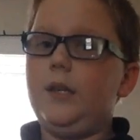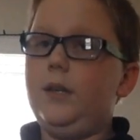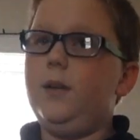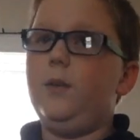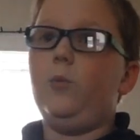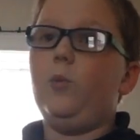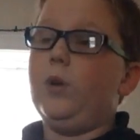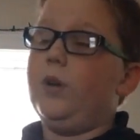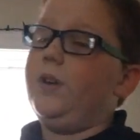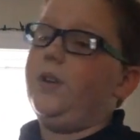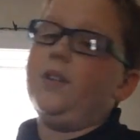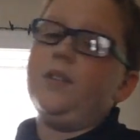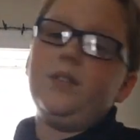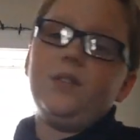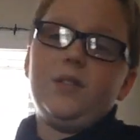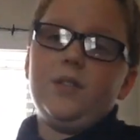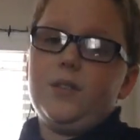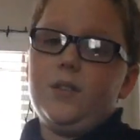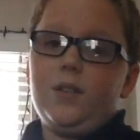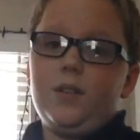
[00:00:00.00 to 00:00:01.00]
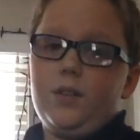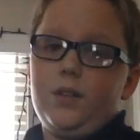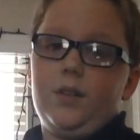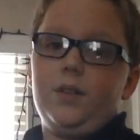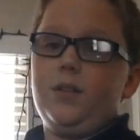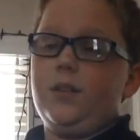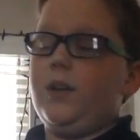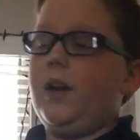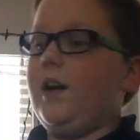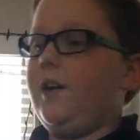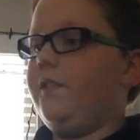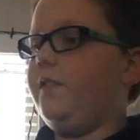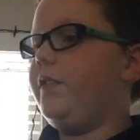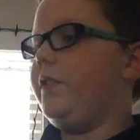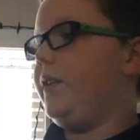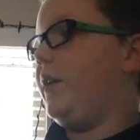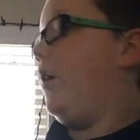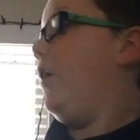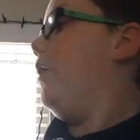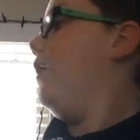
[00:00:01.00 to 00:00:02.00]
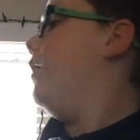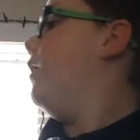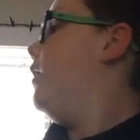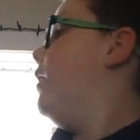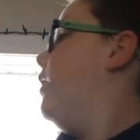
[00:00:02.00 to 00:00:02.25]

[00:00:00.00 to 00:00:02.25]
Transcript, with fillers: it works good enough. So,